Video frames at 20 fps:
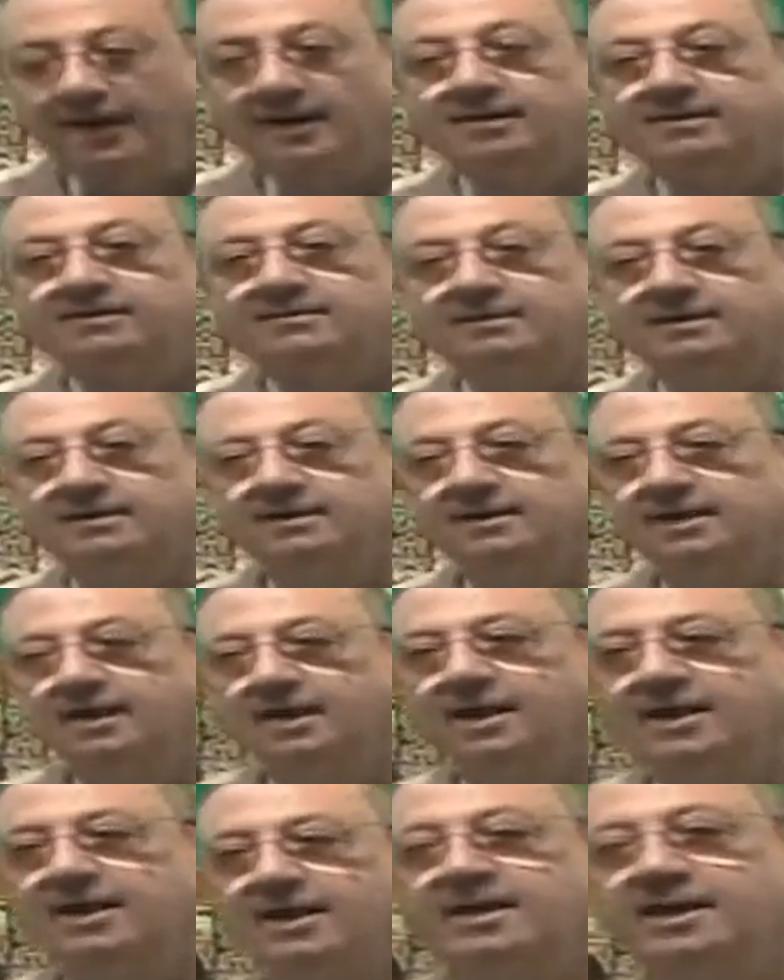ardan,
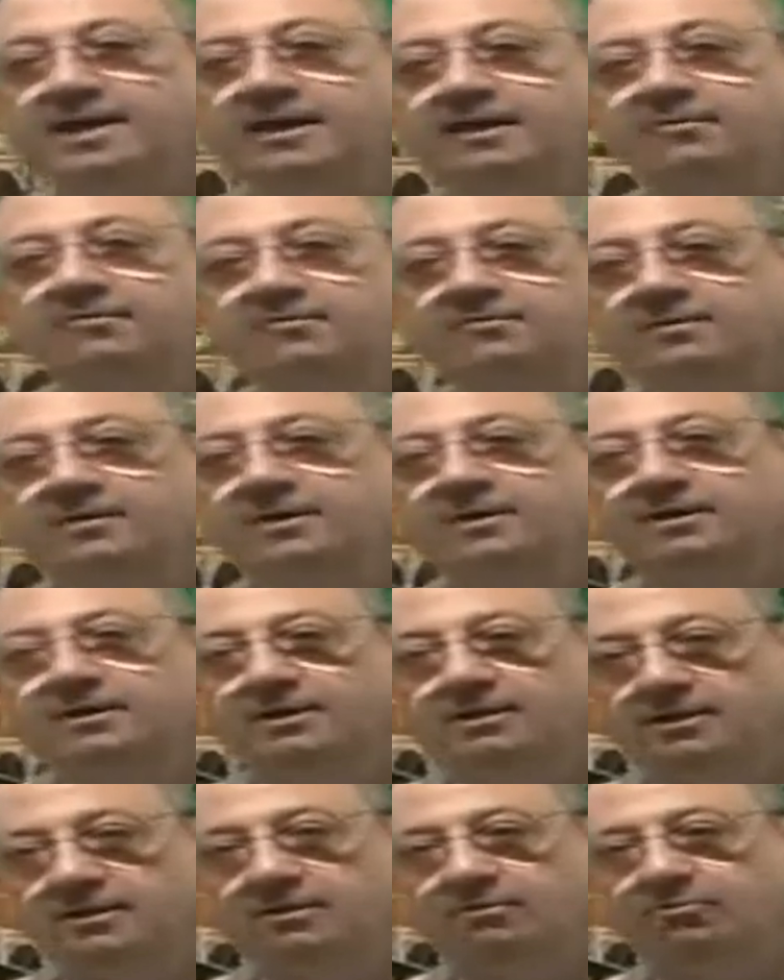I have
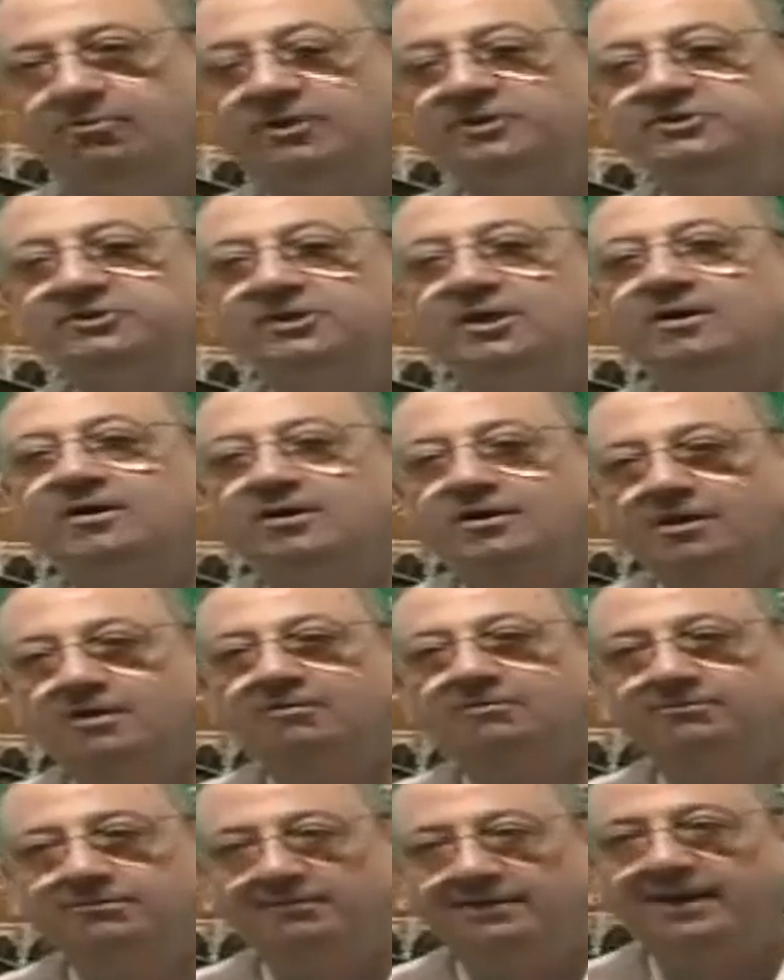one yard of